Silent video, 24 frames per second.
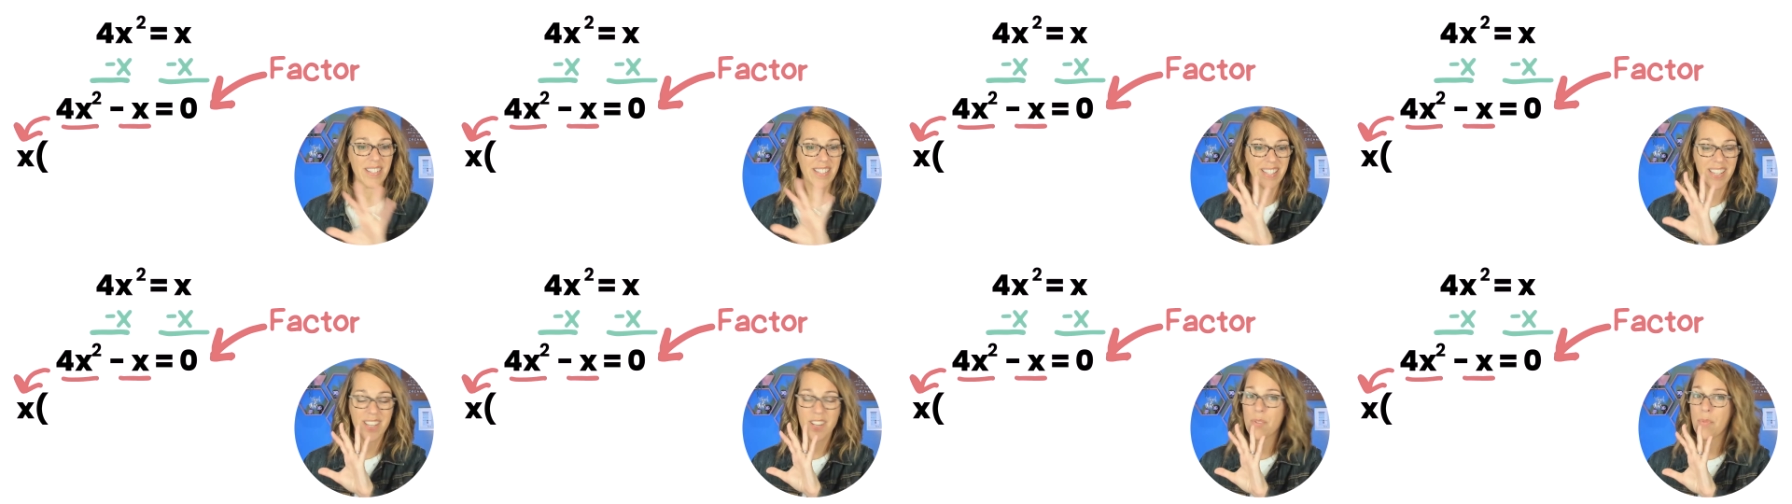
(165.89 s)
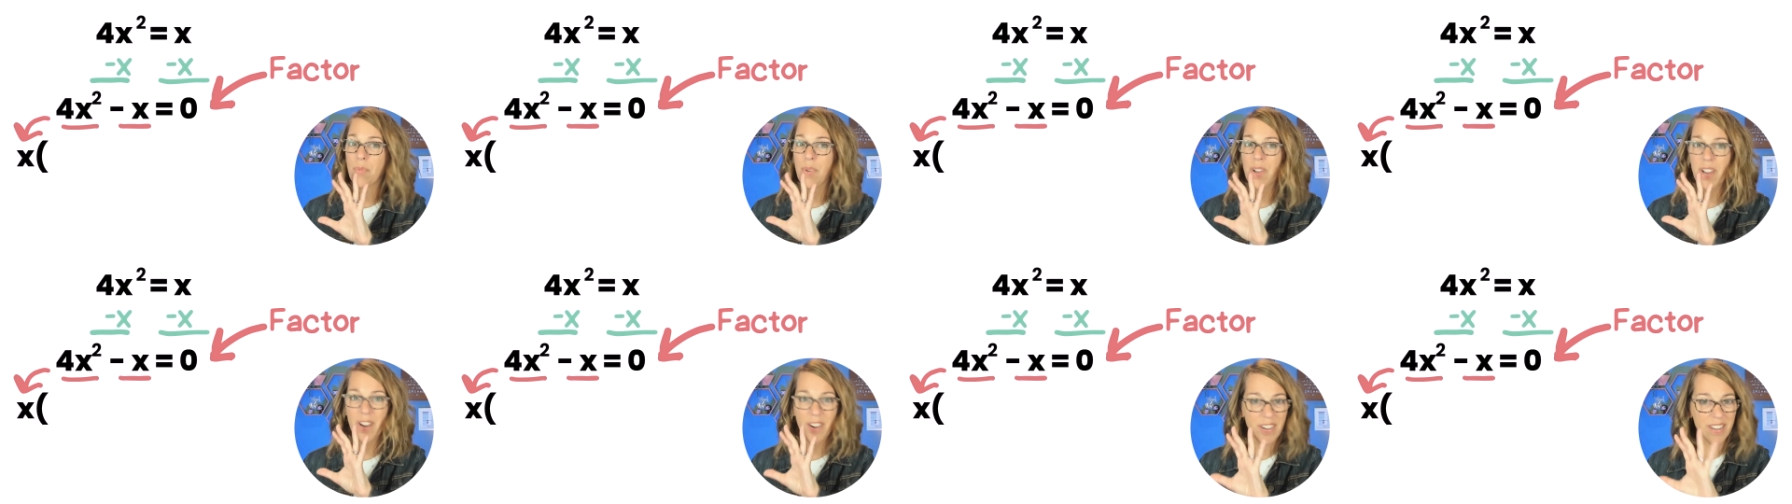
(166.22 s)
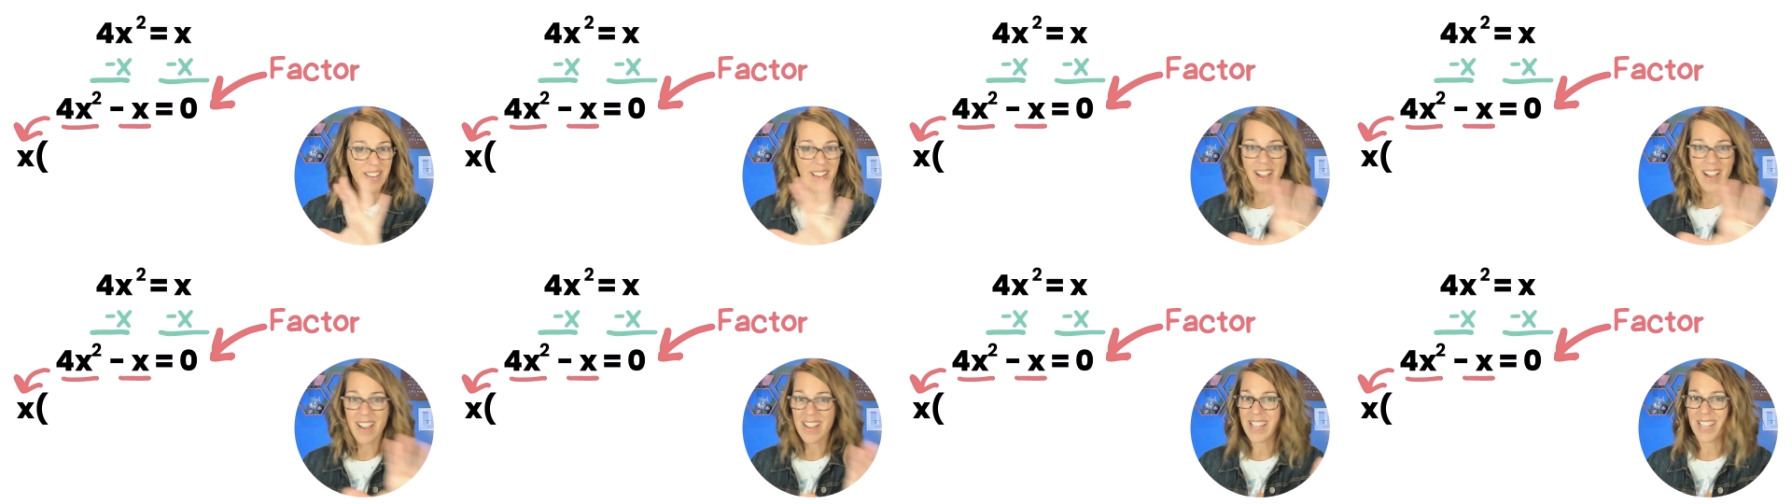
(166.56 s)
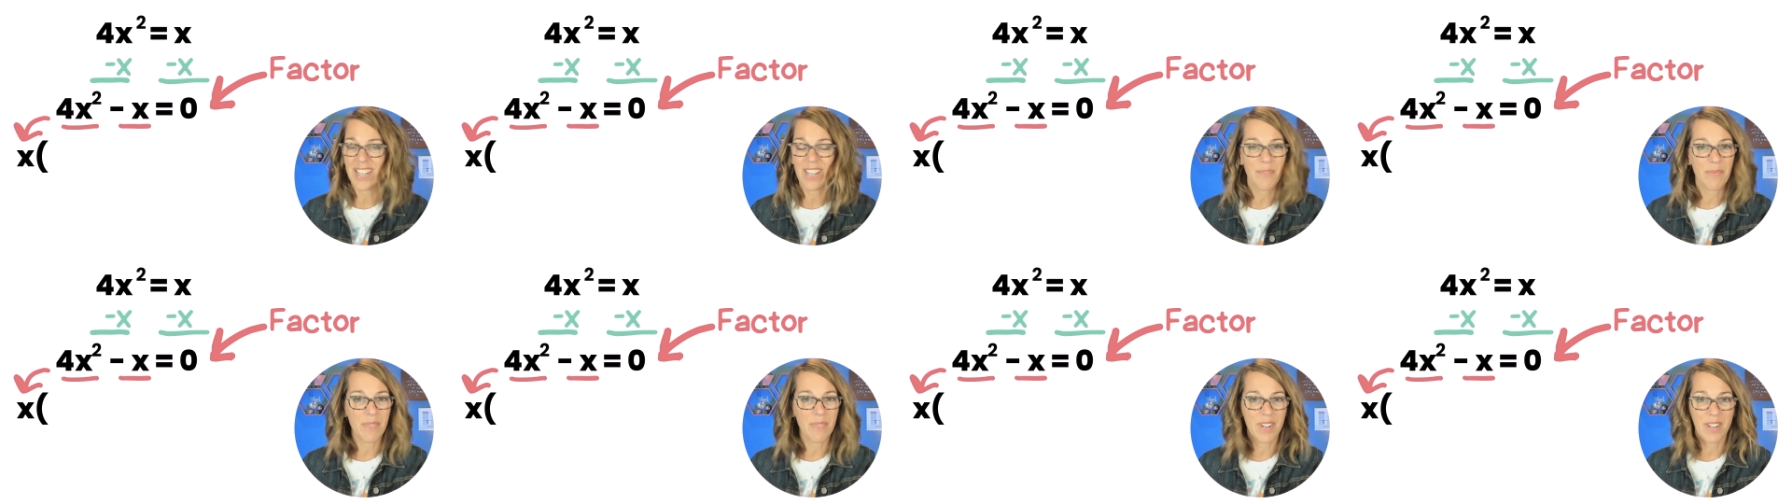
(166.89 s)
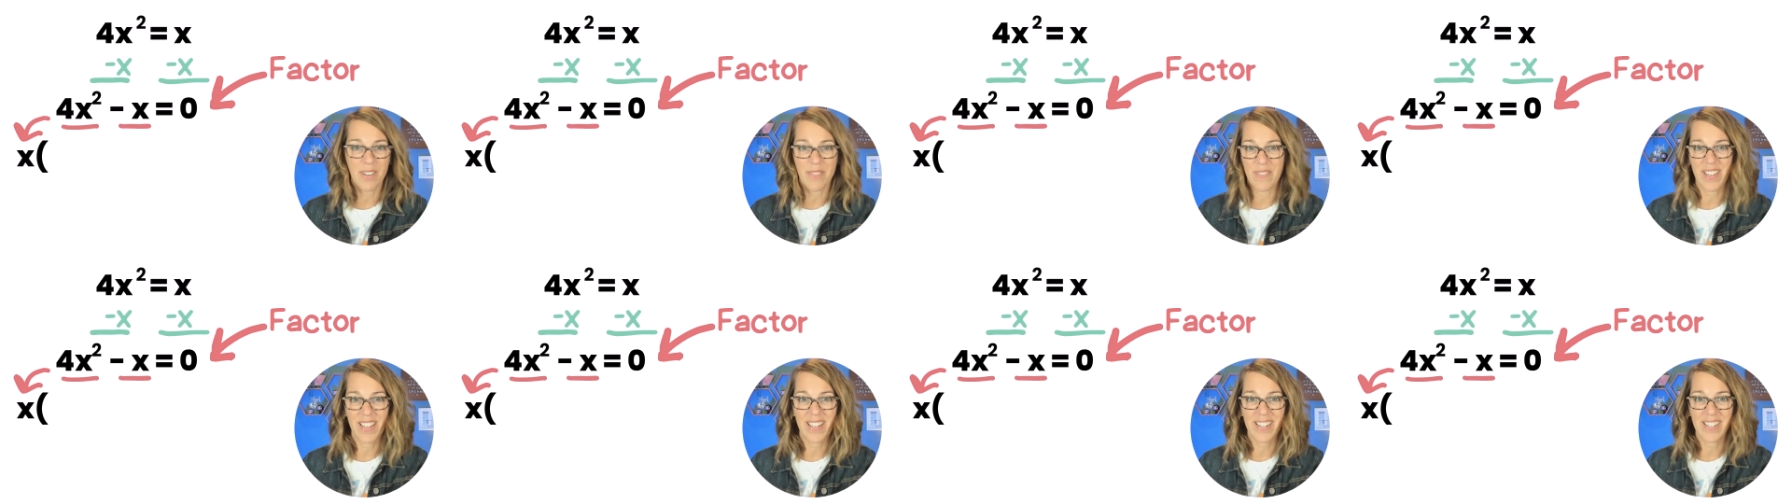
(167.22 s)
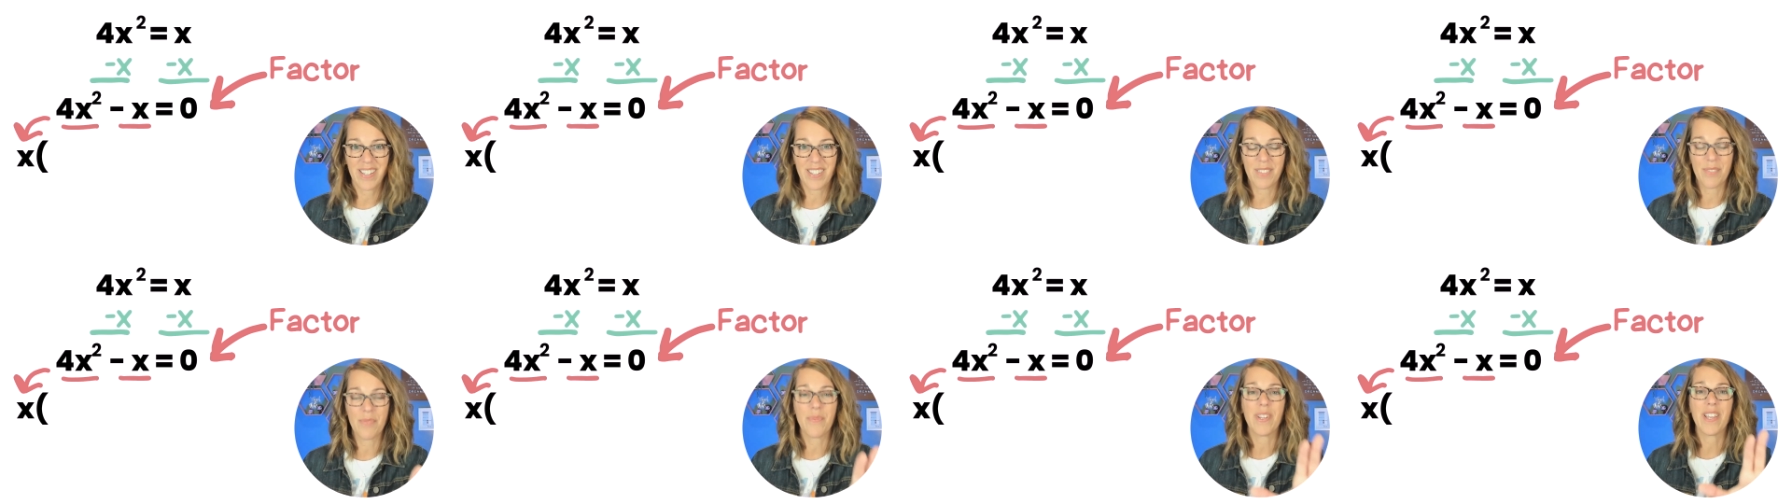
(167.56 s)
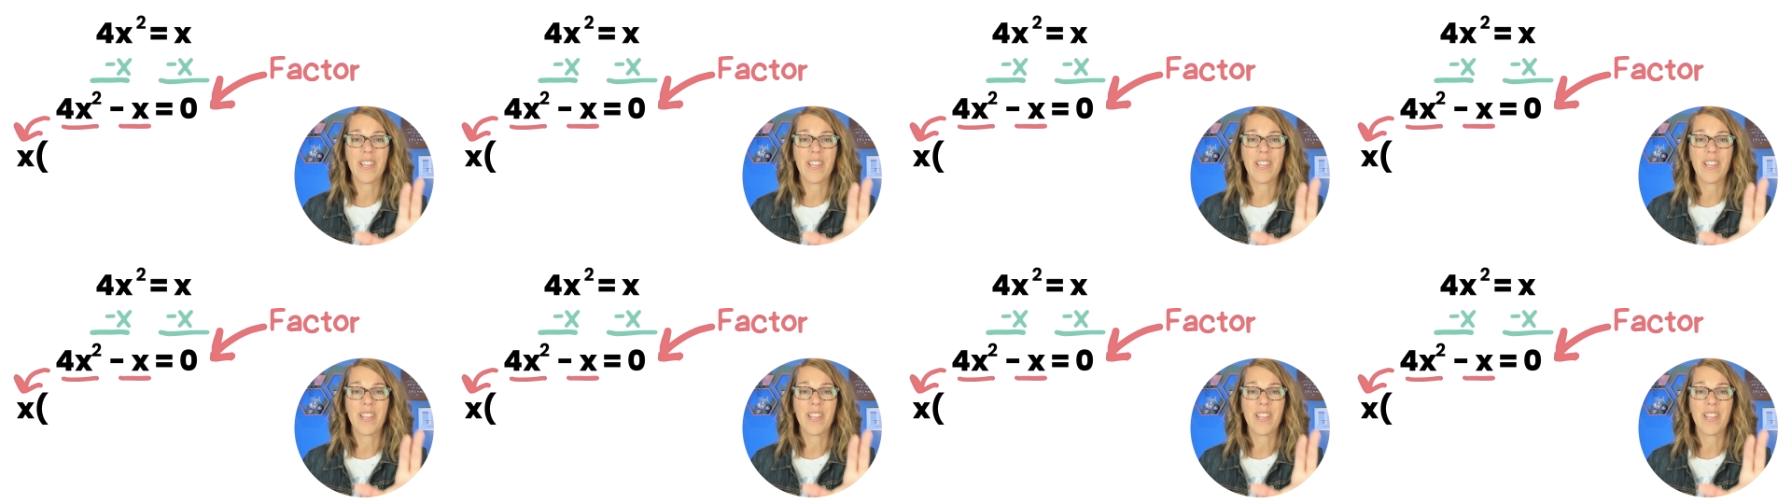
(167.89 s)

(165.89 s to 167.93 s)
Here we are not getting rid of it.